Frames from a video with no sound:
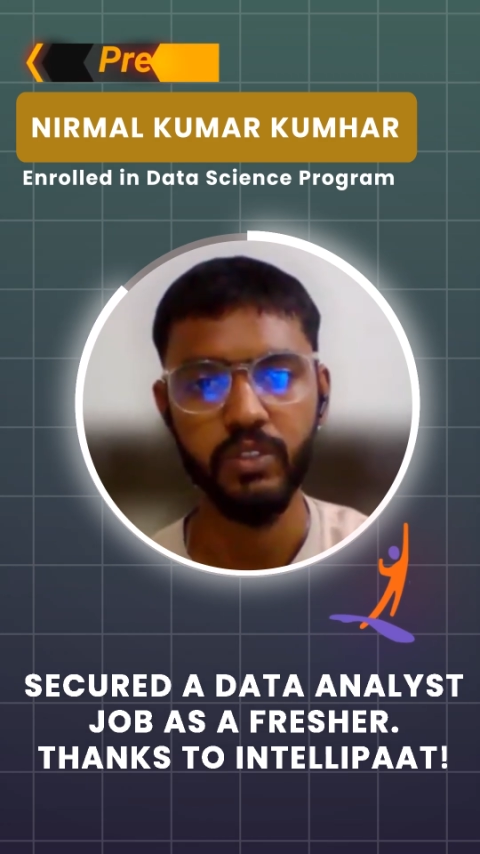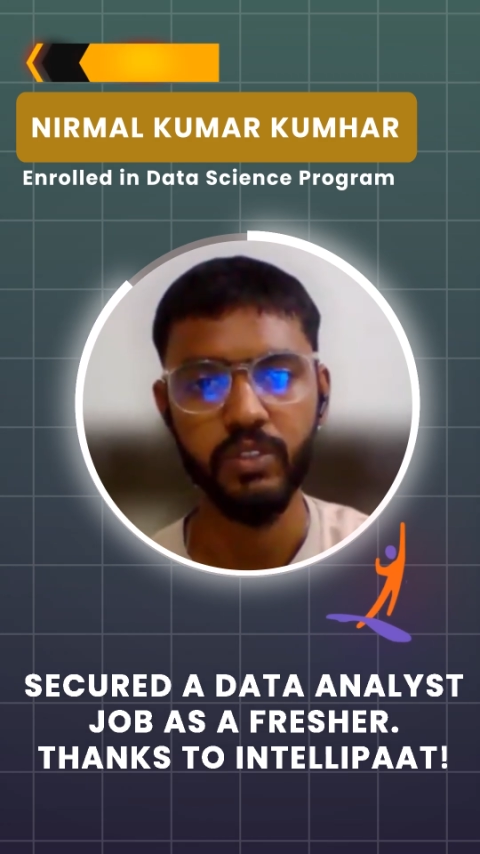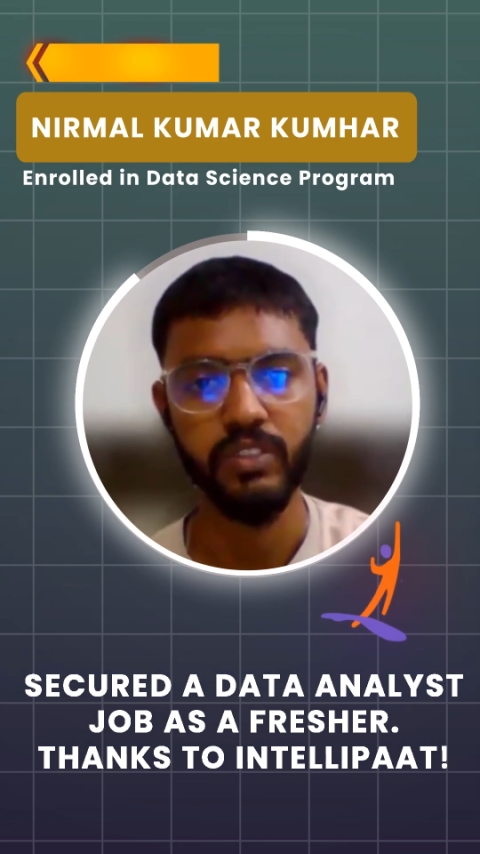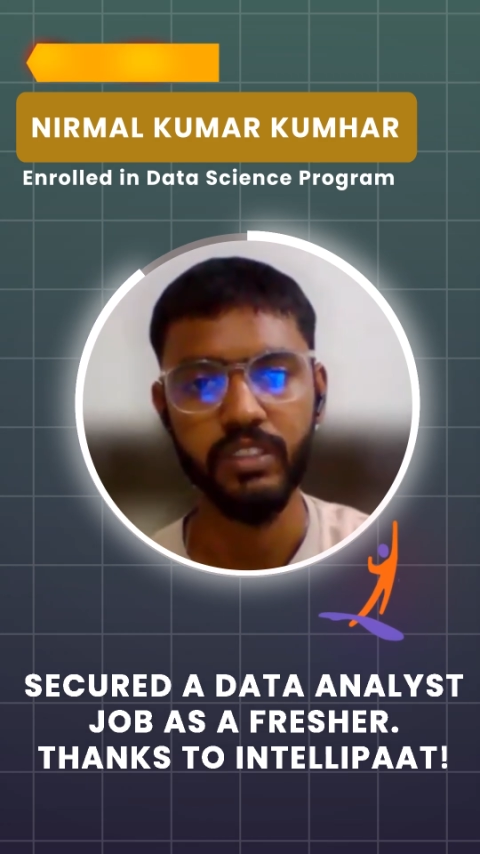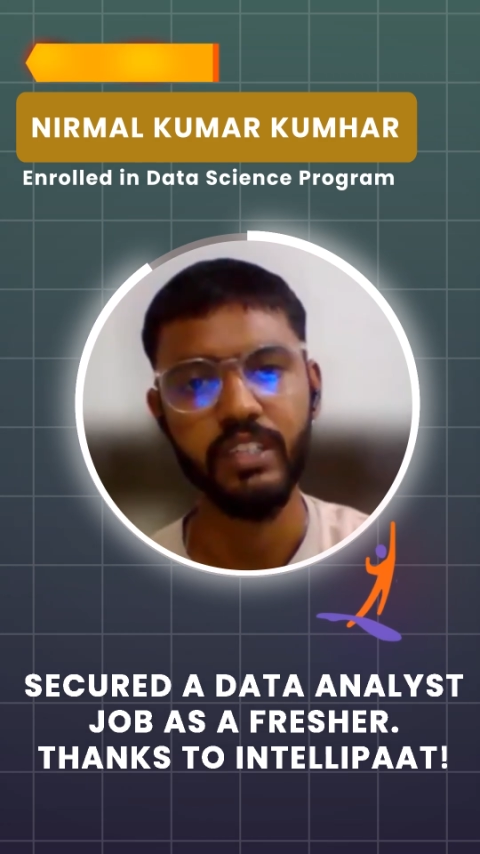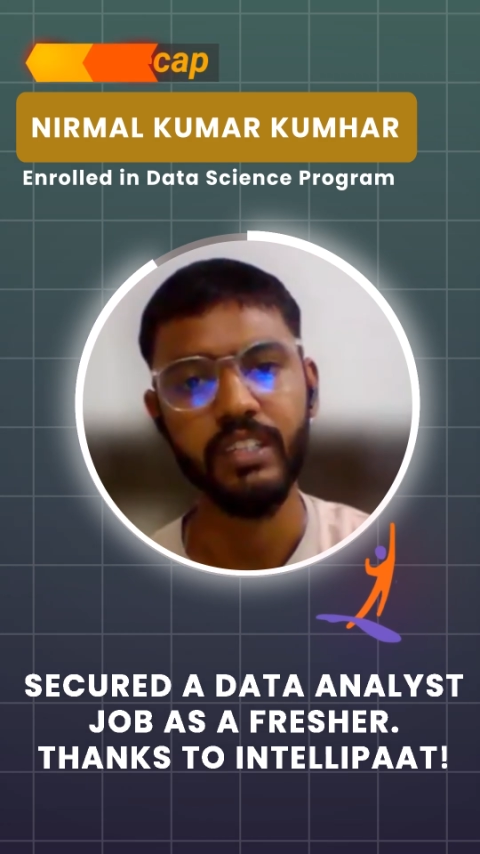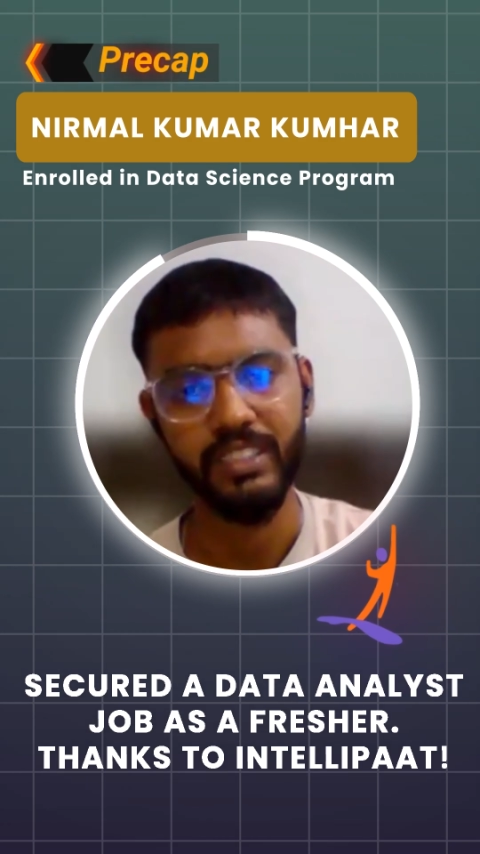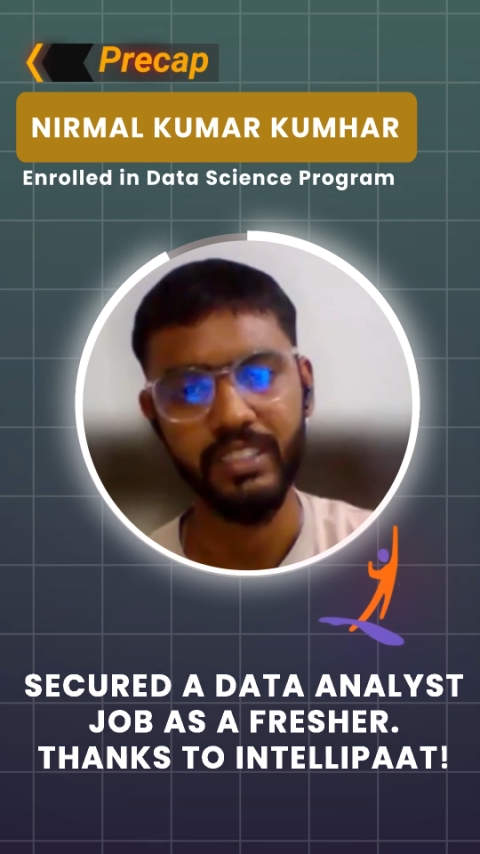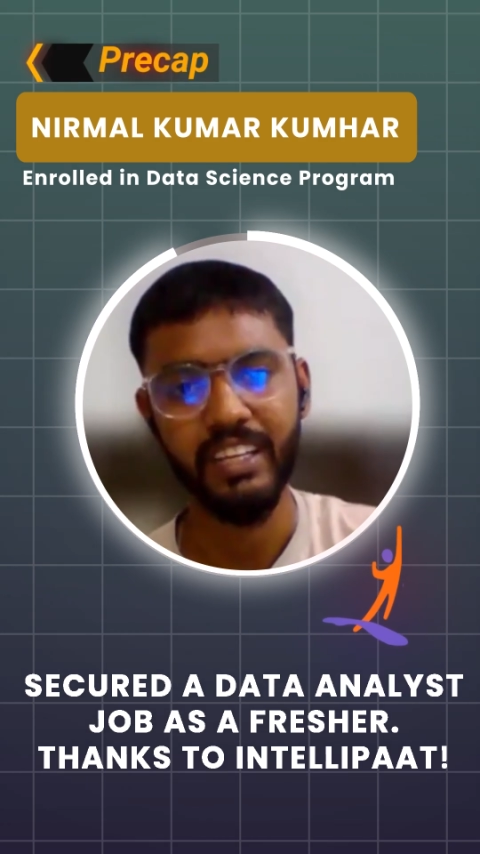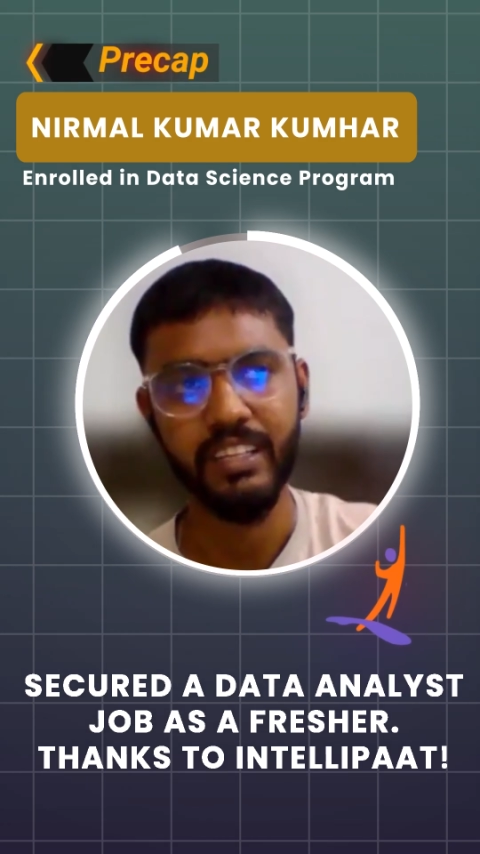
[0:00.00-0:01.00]
So
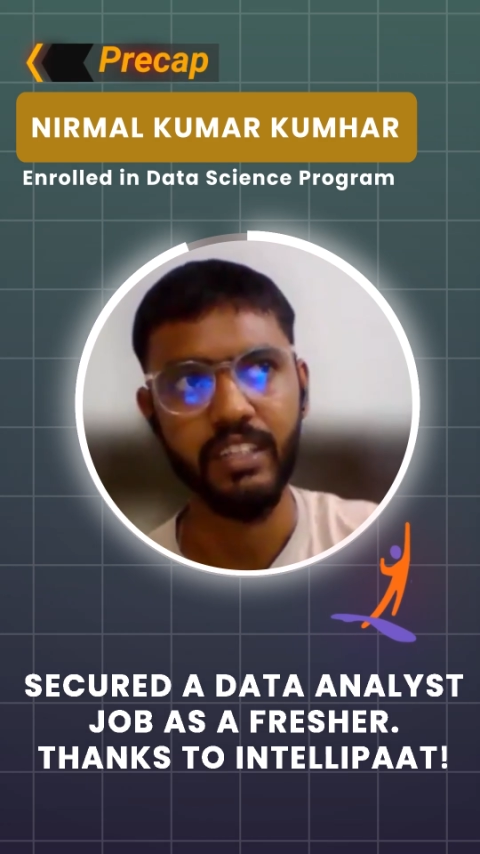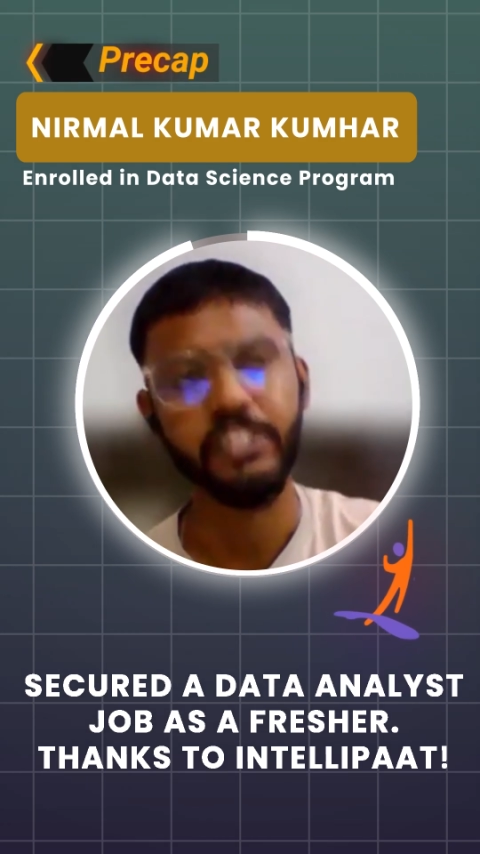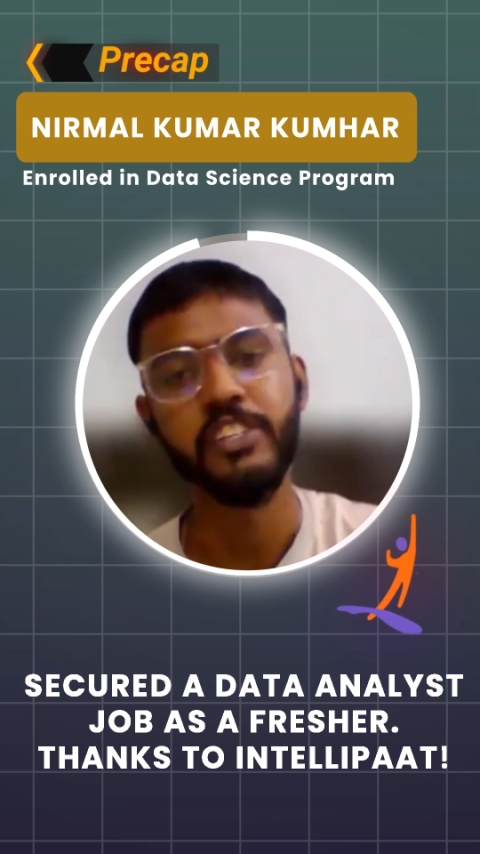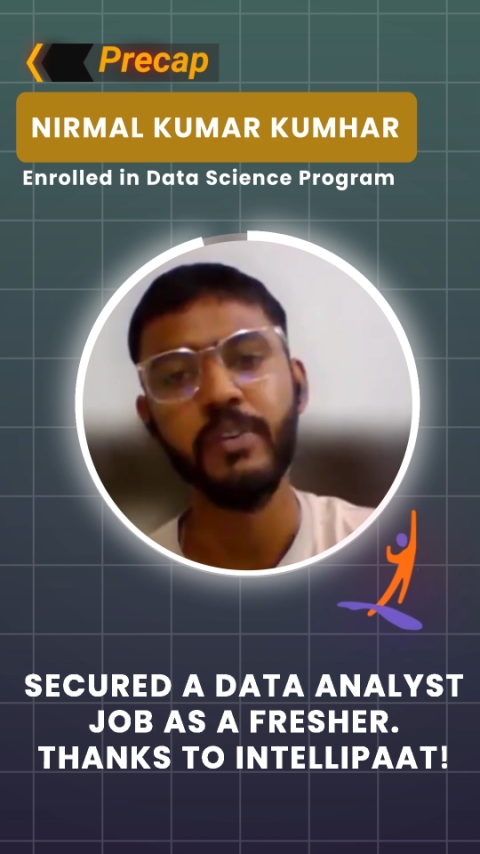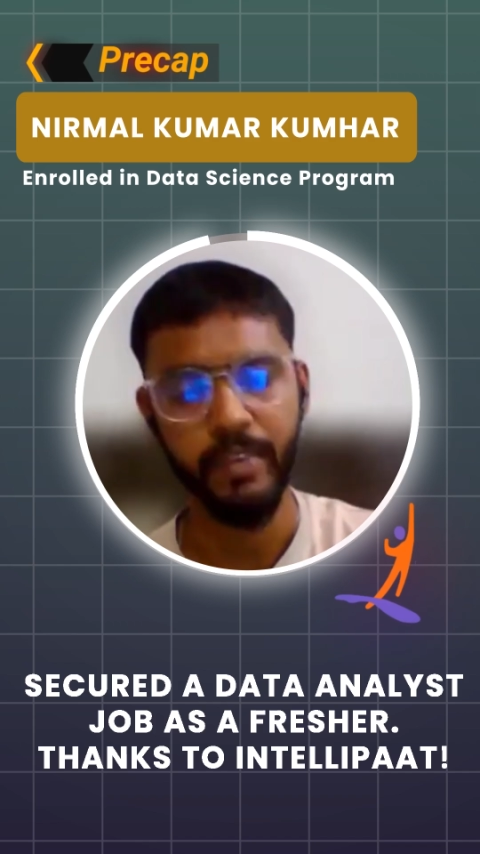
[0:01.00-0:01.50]
there is a like